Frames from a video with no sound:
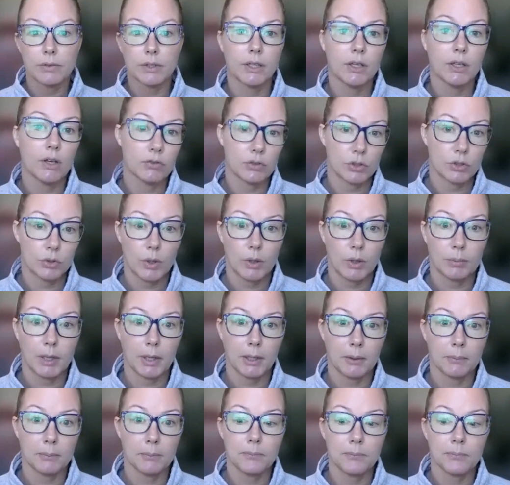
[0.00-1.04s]
really
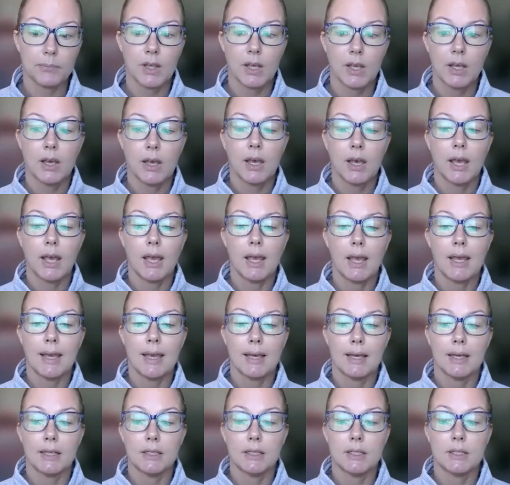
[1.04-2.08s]
overwhelming.
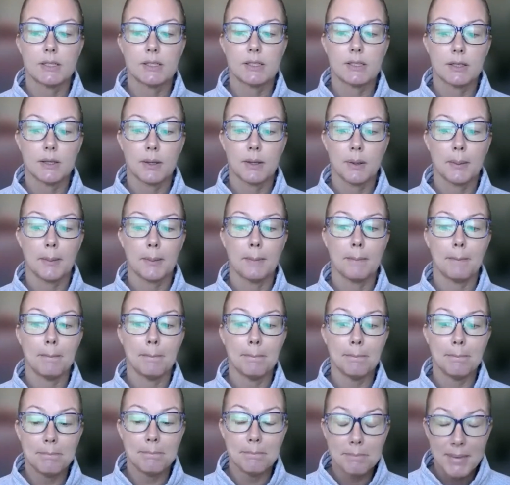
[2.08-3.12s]
And
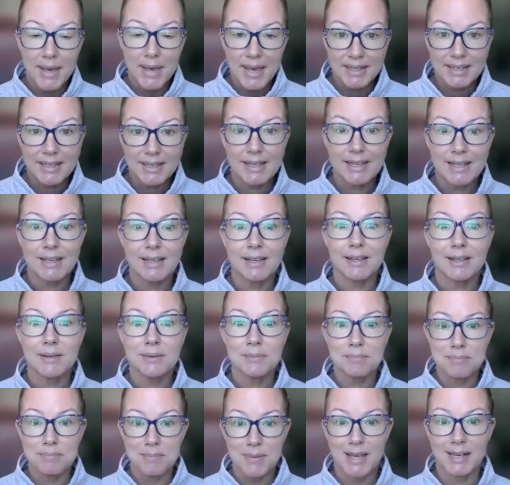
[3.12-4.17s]
many,
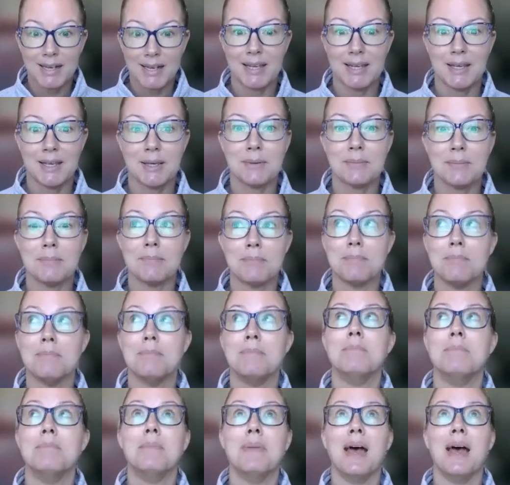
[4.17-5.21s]
many,
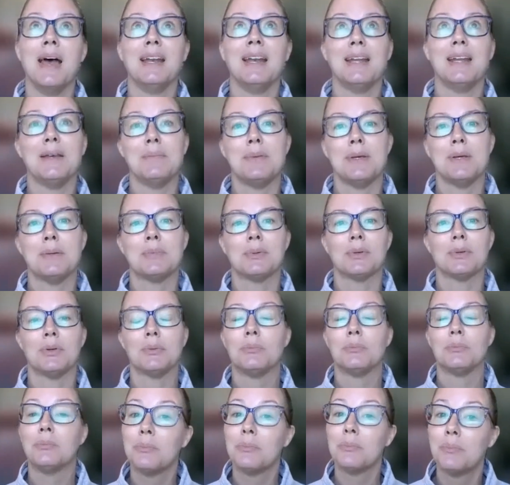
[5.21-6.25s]
many
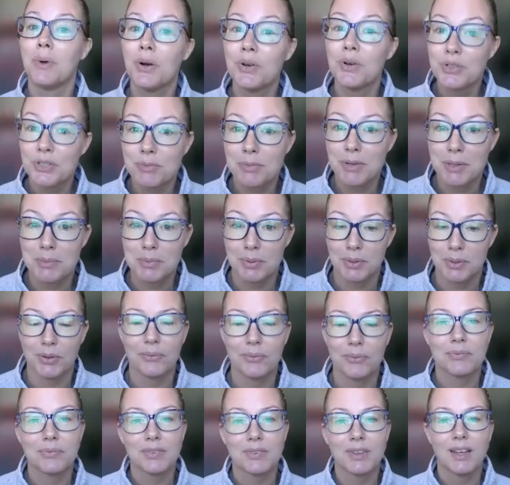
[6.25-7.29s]
people, most
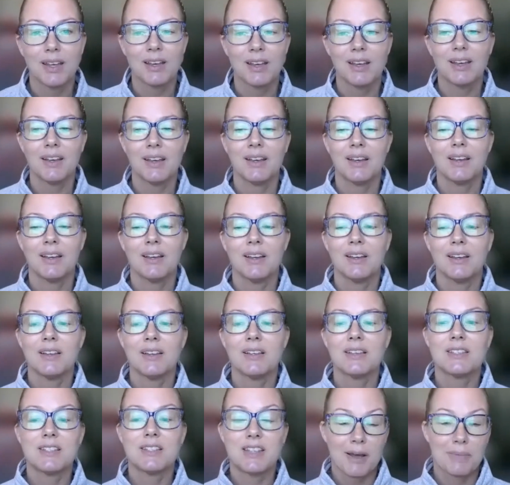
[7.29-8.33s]
people
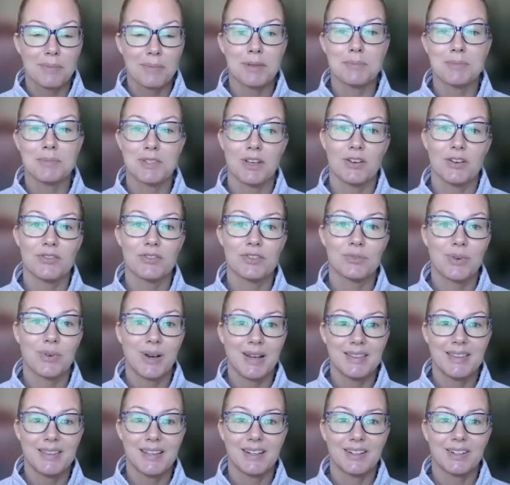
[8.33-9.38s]
stop themselves
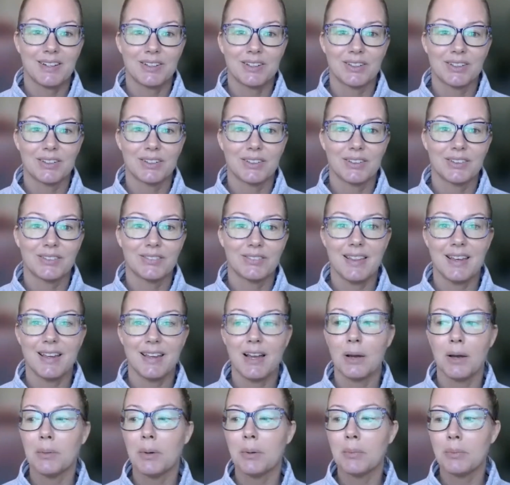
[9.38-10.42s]
right there. They
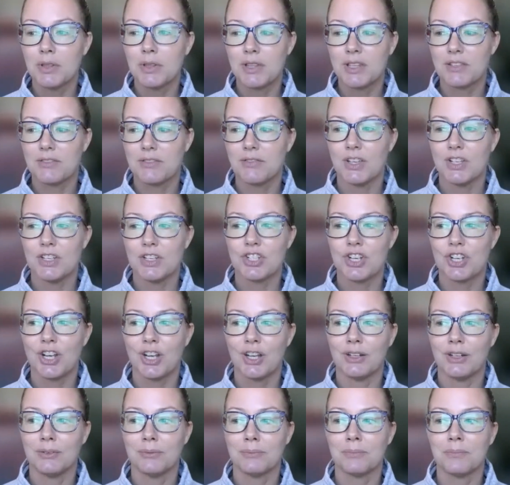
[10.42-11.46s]
come up with this
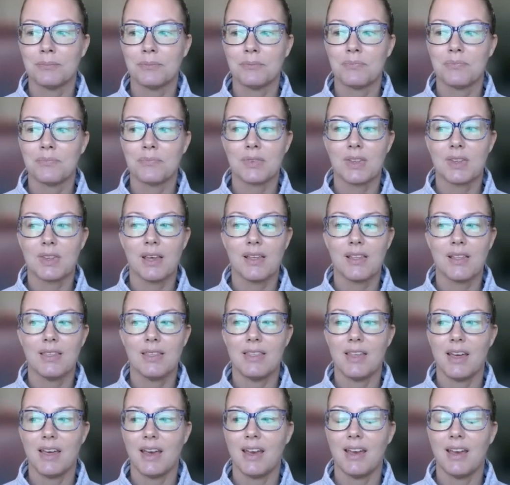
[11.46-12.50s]
vision,
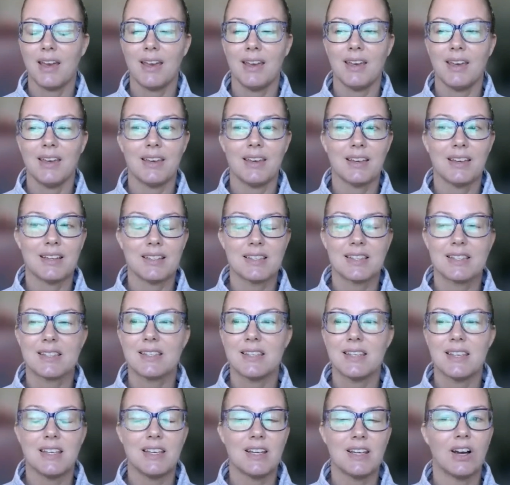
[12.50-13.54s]
they can
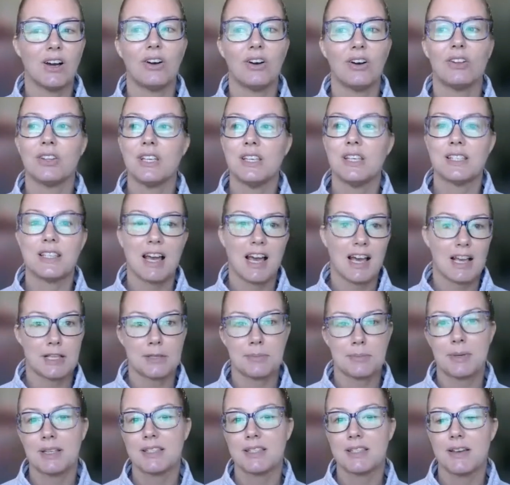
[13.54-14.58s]
see all these
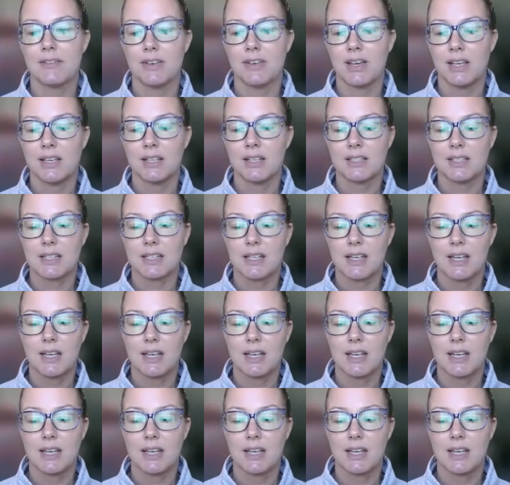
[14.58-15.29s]
aspects of it,